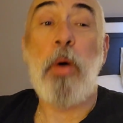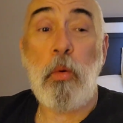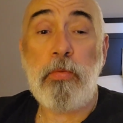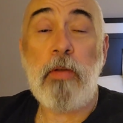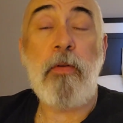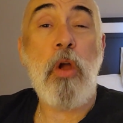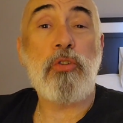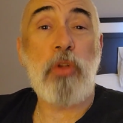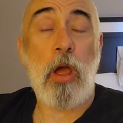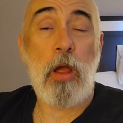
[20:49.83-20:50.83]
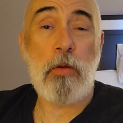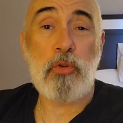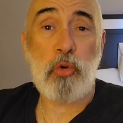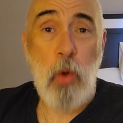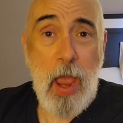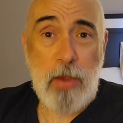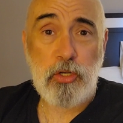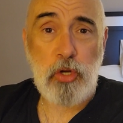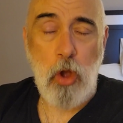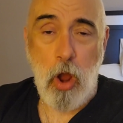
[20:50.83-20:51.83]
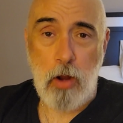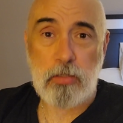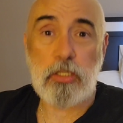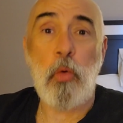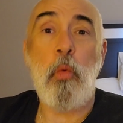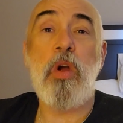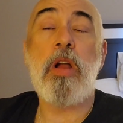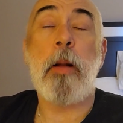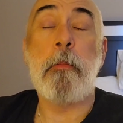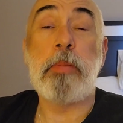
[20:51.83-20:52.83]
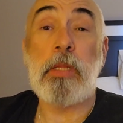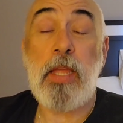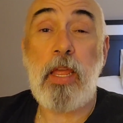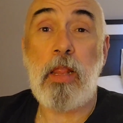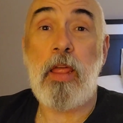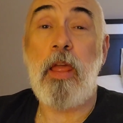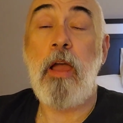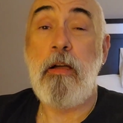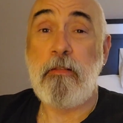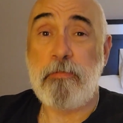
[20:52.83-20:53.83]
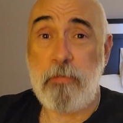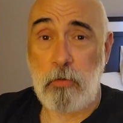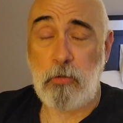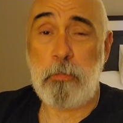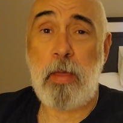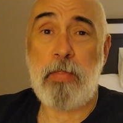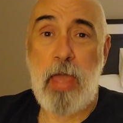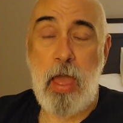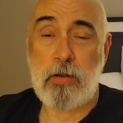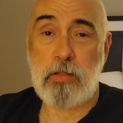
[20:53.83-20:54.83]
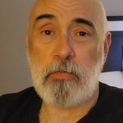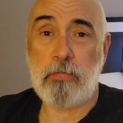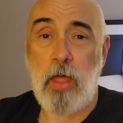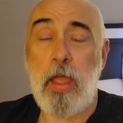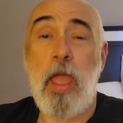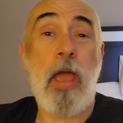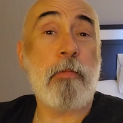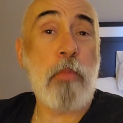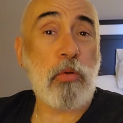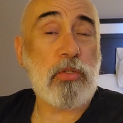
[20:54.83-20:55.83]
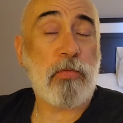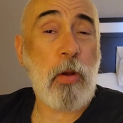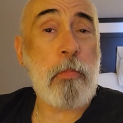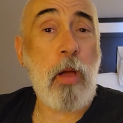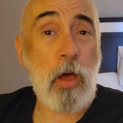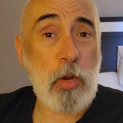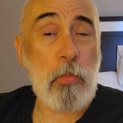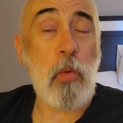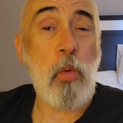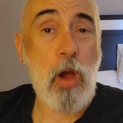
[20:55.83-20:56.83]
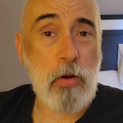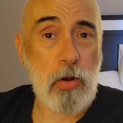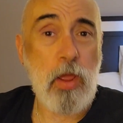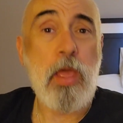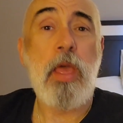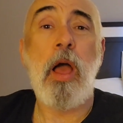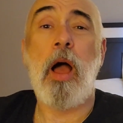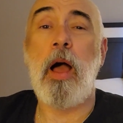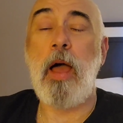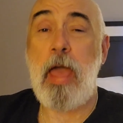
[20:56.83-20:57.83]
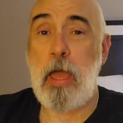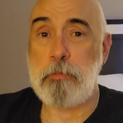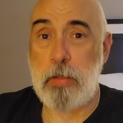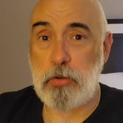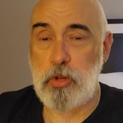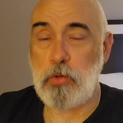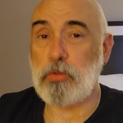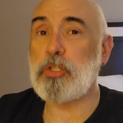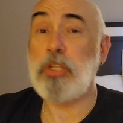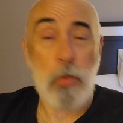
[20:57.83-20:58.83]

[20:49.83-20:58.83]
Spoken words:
Both of our trash carts were completely full by the end of the flight, and most of our potable water had been used.